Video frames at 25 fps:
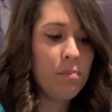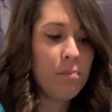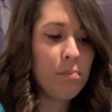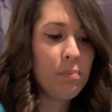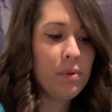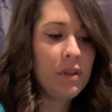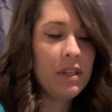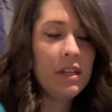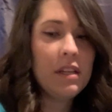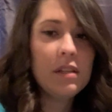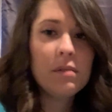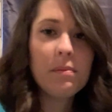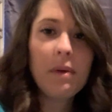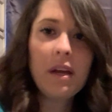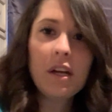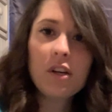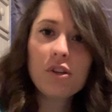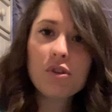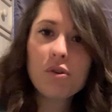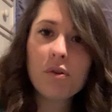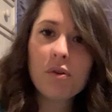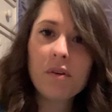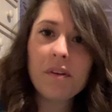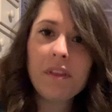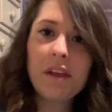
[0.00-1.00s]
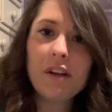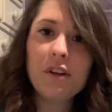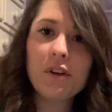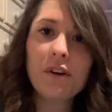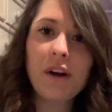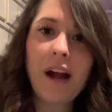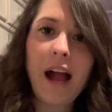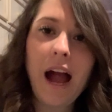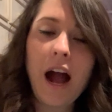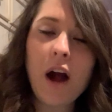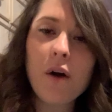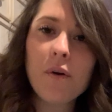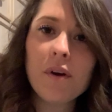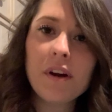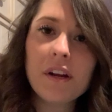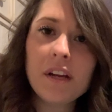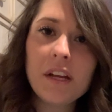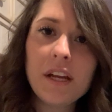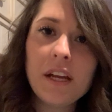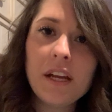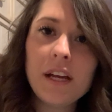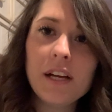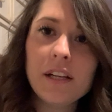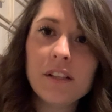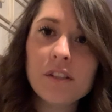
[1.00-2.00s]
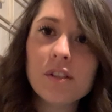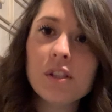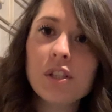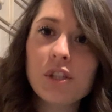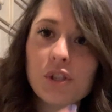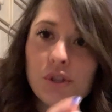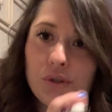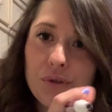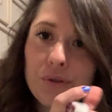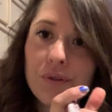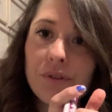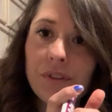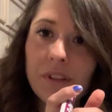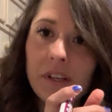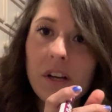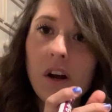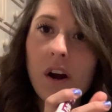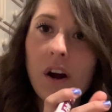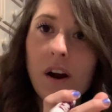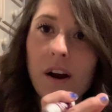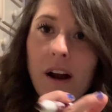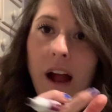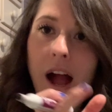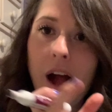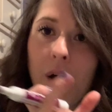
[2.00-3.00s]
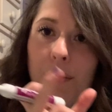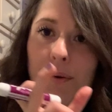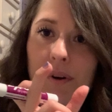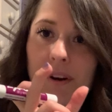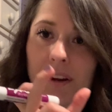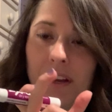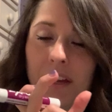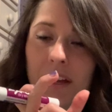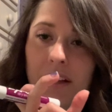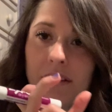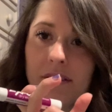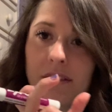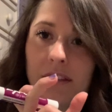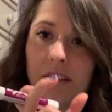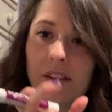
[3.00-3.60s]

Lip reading: please make sure that your hour hands truly are hour hands,